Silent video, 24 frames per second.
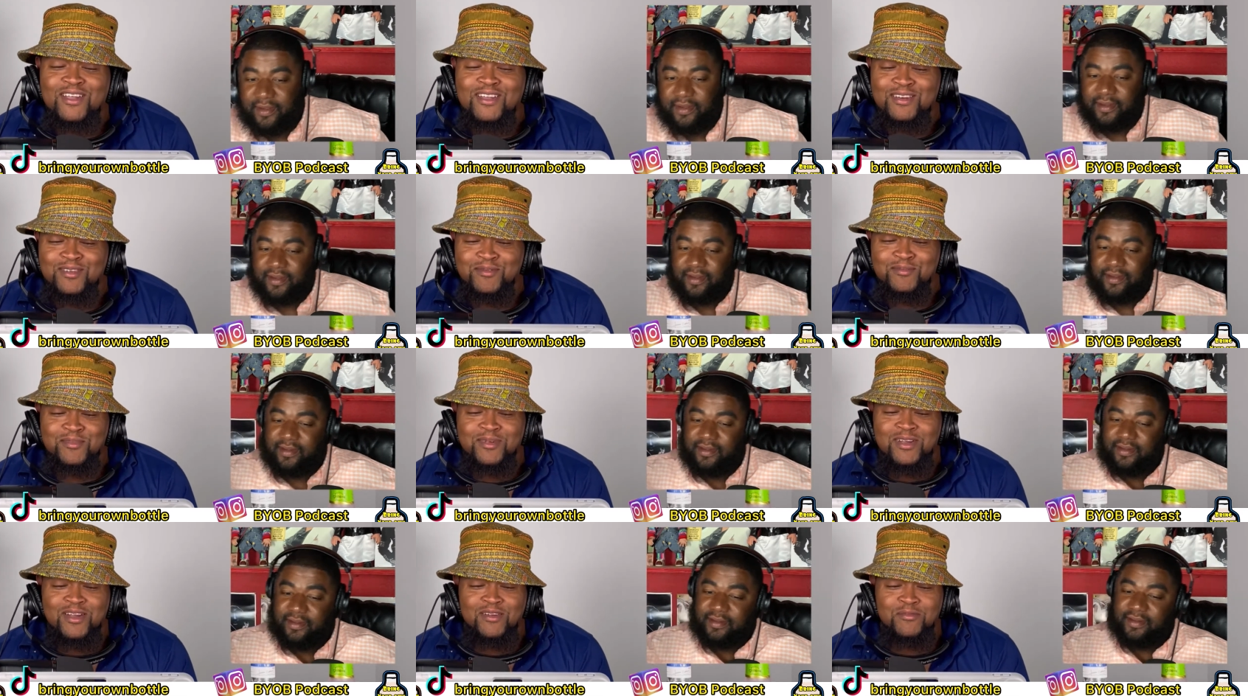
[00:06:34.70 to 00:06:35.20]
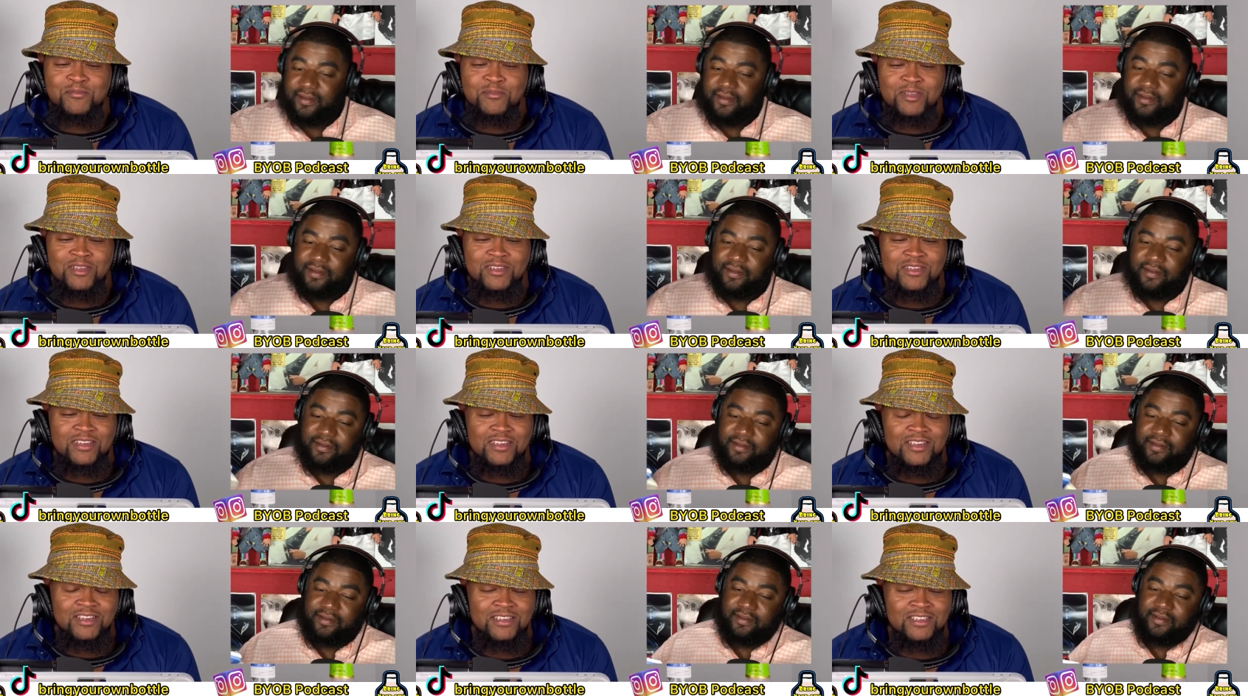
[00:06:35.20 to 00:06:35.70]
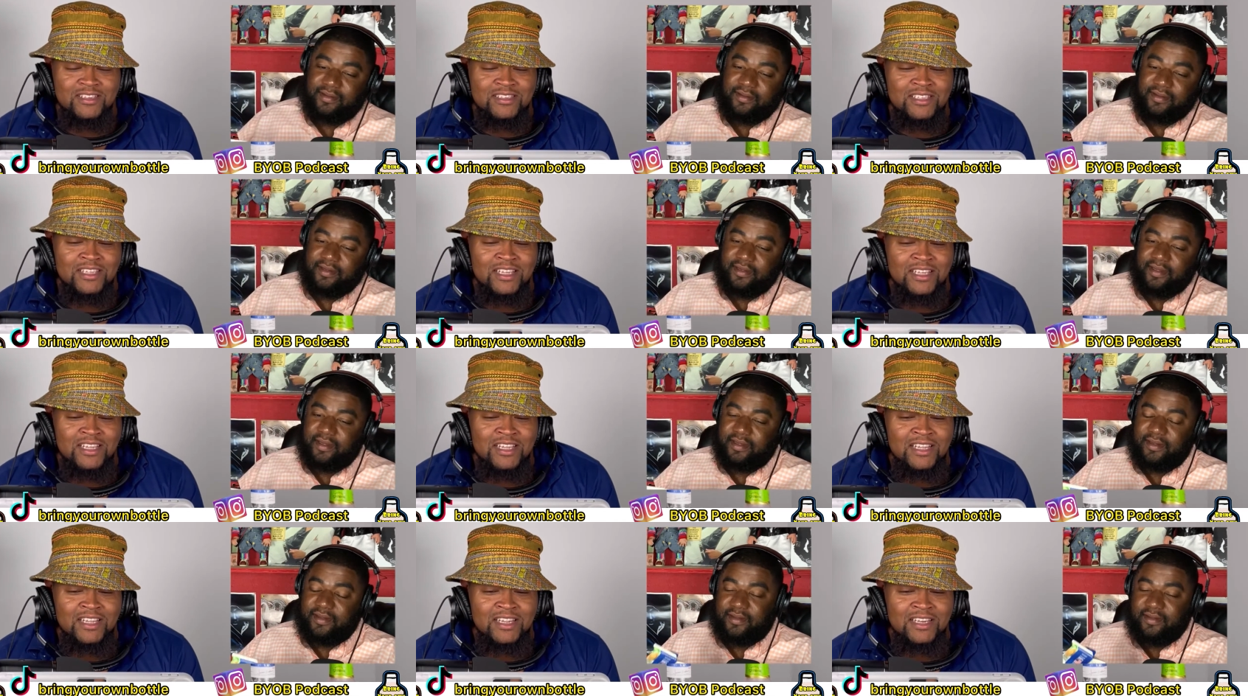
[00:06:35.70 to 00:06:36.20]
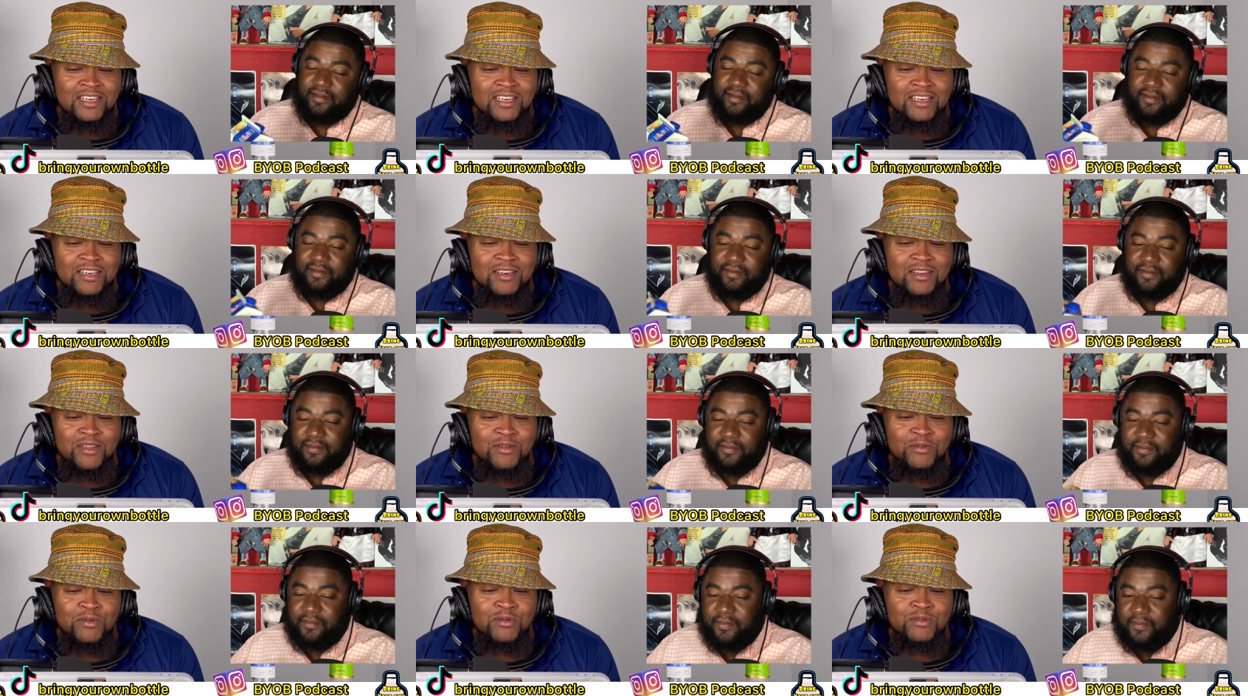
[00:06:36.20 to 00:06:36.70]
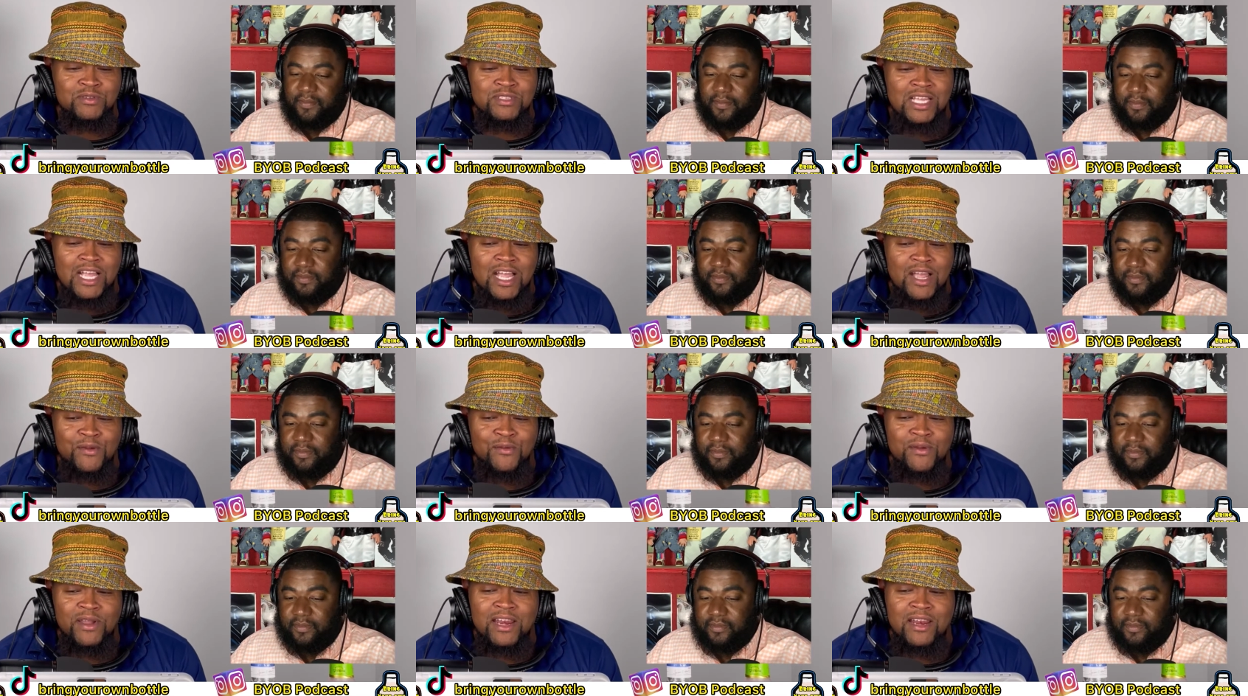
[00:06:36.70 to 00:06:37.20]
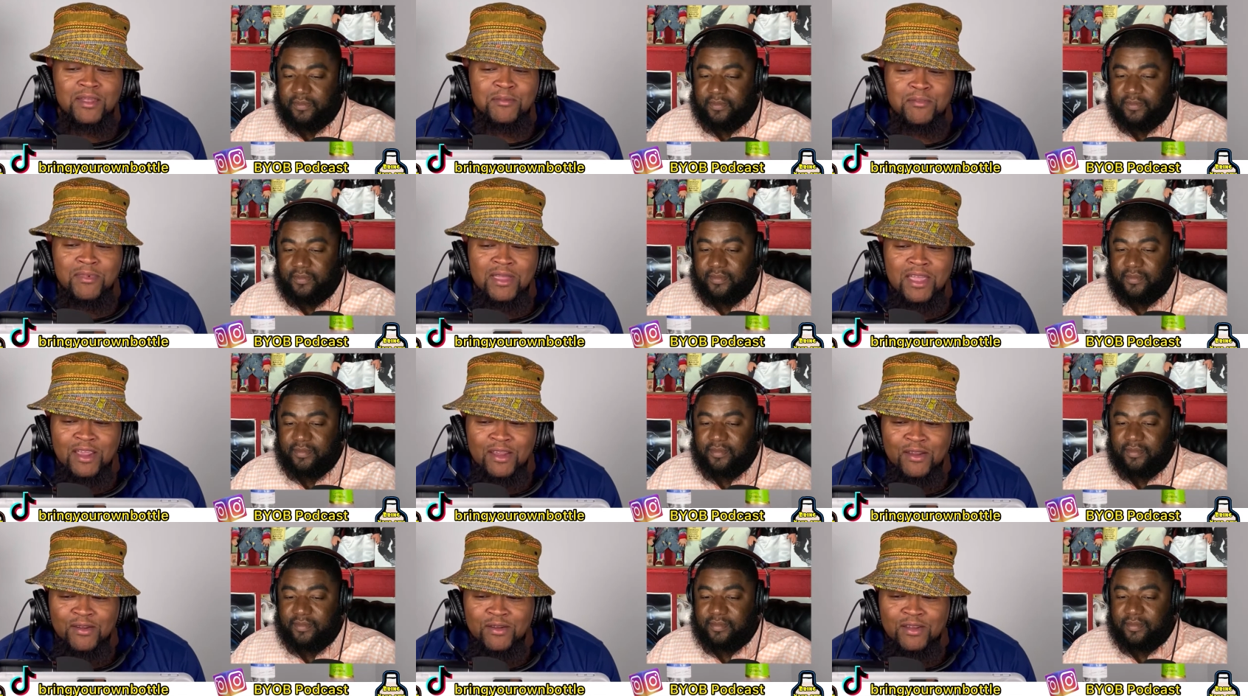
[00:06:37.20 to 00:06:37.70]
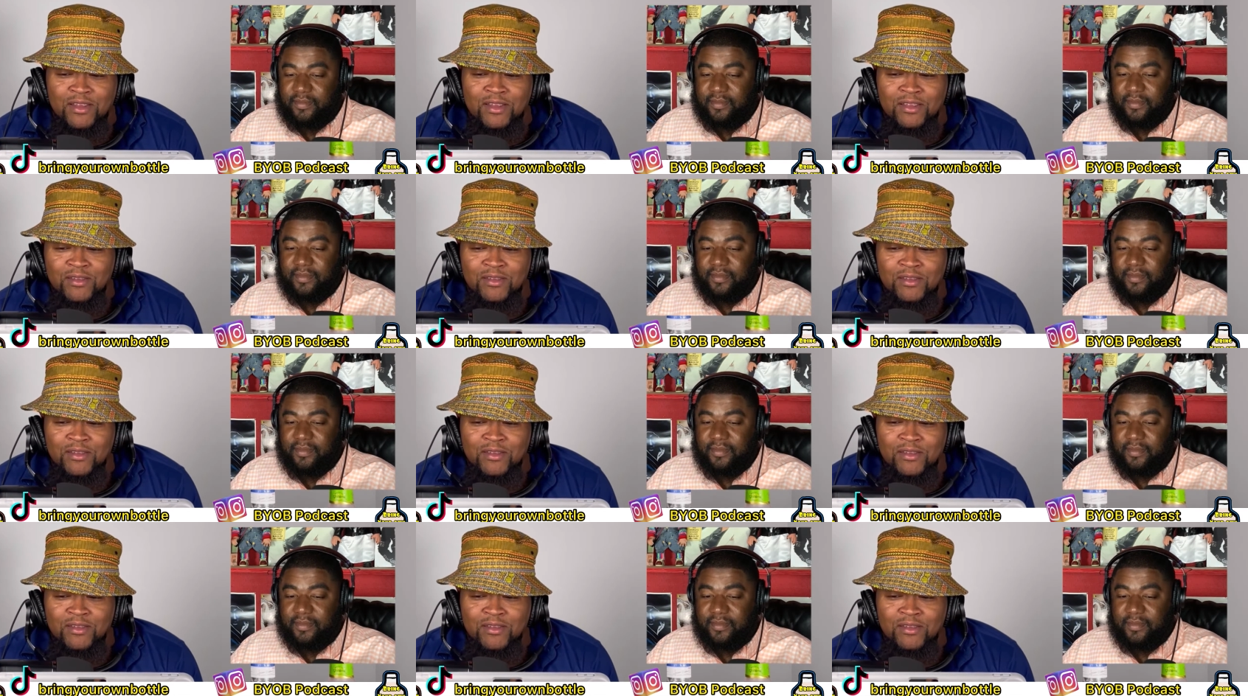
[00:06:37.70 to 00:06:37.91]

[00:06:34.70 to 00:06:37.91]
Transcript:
Speaker 1: about because shit, we was already married